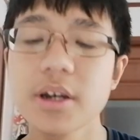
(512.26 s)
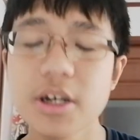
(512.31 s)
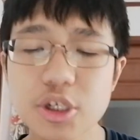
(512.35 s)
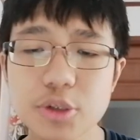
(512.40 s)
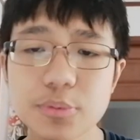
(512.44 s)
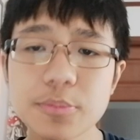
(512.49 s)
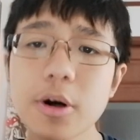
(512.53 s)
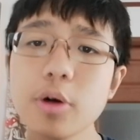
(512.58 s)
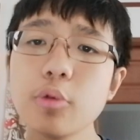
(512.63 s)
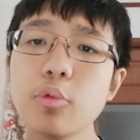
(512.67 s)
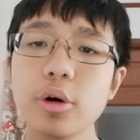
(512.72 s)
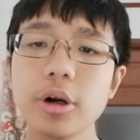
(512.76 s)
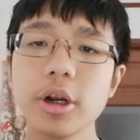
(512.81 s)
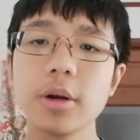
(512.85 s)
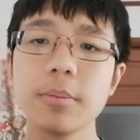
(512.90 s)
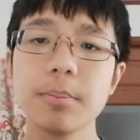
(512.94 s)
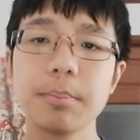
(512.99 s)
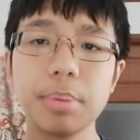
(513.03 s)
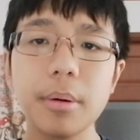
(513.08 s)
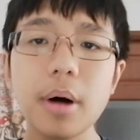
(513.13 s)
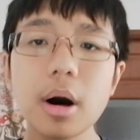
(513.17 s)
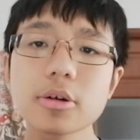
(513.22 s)
A small
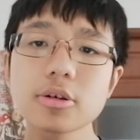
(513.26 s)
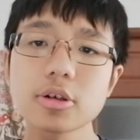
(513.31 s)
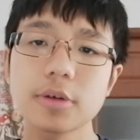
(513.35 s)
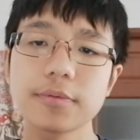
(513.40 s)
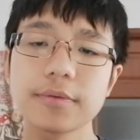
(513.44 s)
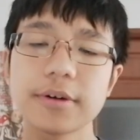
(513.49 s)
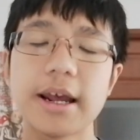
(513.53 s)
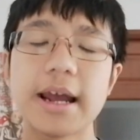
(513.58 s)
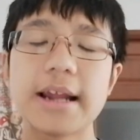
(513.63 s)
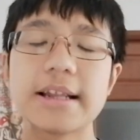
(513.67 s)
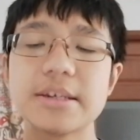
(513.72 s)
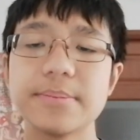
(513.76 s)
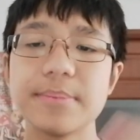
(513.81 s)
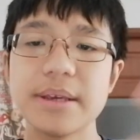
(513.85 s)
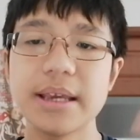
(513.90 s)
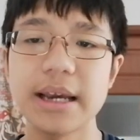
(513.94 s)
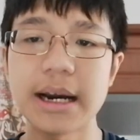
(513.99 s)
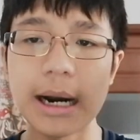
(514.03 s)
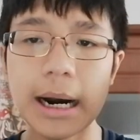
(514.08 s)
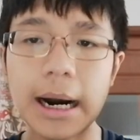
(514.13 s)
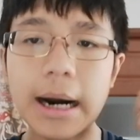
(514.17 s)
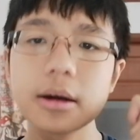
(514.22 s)
wooden box often had to be
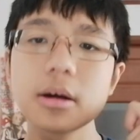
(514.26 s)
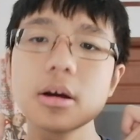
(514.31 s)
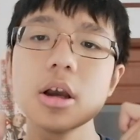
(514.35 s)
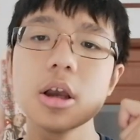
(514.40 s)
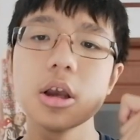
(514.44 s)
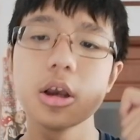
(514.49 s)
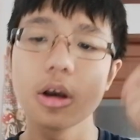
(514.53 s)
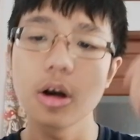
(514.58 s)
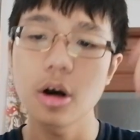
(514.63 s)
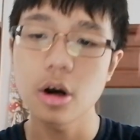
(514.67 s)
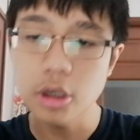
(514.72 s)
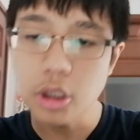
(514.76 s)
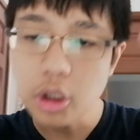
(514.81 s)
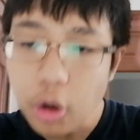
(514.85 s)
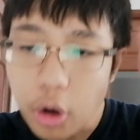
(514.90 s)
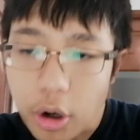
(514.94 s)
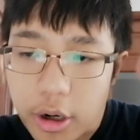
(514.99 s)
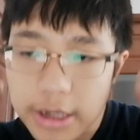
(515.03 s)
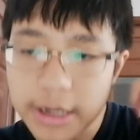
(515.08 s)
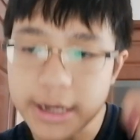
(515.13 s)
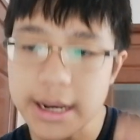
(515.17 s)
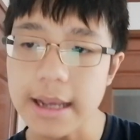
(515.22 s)
hung on
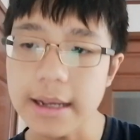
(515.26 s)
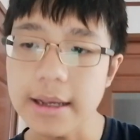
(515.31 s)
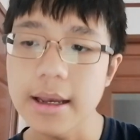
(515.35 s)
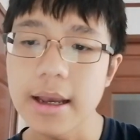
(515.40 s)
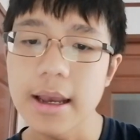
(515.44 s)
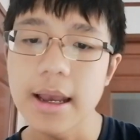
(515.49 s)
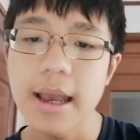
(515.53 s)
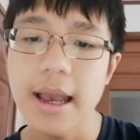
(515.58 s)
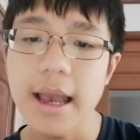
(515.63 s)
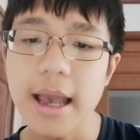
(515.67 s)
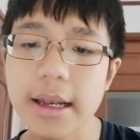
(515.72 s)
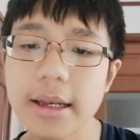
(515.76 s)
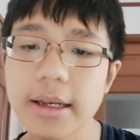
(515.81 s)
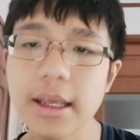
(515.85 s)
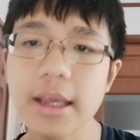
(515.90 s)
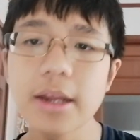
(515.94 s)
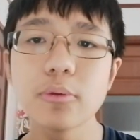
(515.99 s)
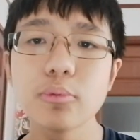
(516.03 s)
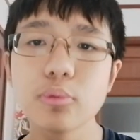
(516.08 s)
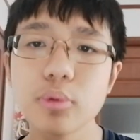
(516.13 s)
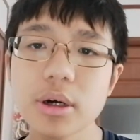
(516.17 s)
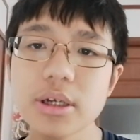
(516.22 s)
your neck, and
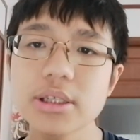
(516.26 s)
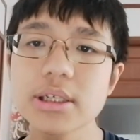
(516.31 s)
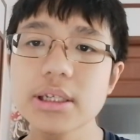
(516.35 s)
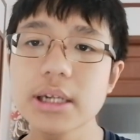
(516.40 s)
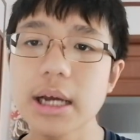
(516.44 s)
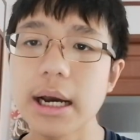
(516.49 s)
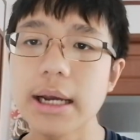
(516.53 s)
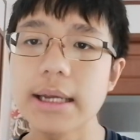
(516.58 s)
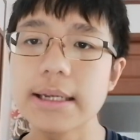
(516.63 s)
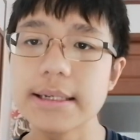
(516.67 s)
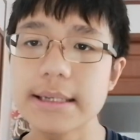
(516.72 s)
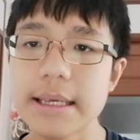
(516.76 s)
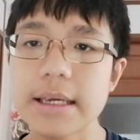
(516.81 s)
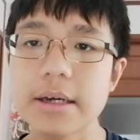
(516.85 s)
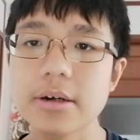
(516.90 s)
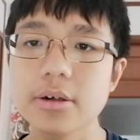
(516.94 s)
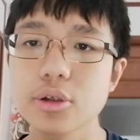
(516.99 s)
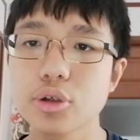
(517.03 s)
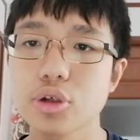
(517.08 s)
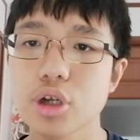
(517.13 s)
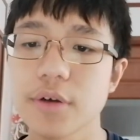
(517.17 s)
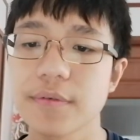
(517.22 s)
it wasn't
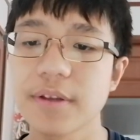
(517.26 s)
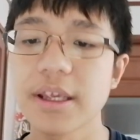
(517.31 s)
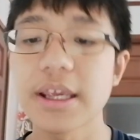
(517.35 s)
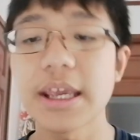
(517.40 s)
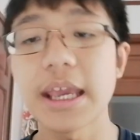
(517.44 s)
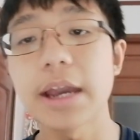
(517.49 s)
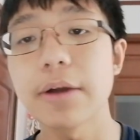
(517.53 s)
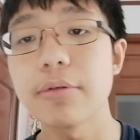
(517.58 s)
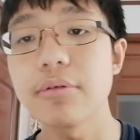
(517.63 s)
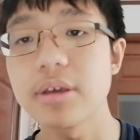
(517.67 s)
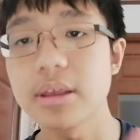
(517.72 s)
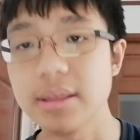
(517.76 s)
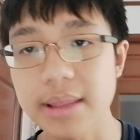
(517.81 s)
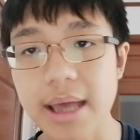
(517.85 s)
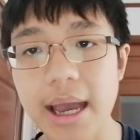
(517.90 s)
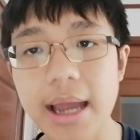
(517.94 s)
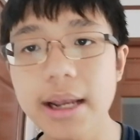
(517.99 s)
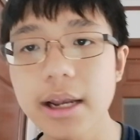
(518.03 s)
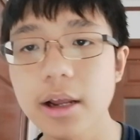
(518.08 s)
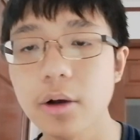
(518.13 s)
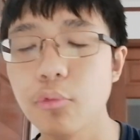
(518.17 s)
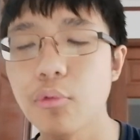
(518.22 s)
ideal to have to carry
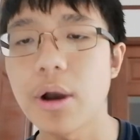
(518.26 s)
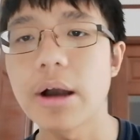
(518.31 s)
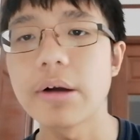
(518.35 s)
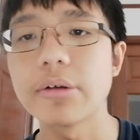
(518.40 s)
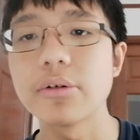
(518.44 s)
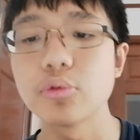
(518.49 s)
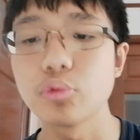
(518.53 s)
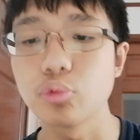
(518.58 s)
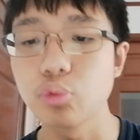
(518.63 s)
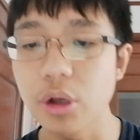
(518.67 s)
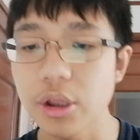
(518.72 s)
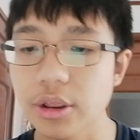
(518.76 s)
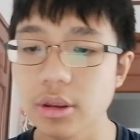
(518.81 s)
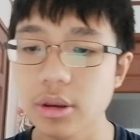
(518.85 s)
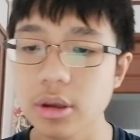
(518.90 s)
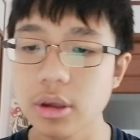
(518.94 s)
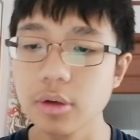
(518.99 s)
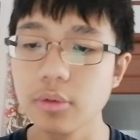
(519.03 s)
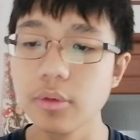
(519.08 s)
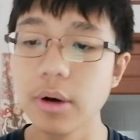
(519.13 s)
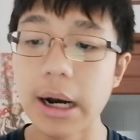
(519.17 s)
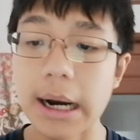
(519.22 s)
that around with
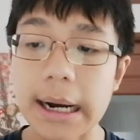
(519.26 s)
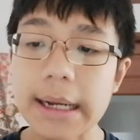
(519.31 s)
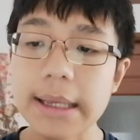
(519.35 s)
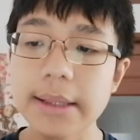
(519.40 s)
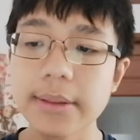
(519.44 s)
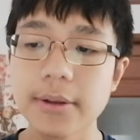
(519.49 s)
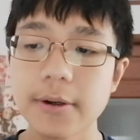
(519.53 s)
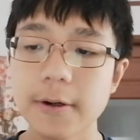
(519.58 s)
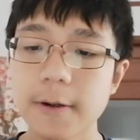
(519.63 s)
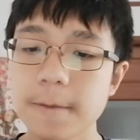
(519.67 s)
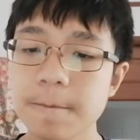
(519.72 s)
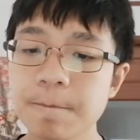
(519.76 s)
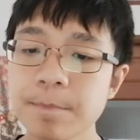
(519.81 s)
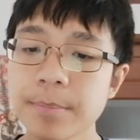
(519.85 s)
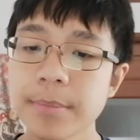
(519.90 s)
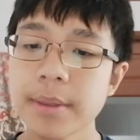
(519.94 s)
you either.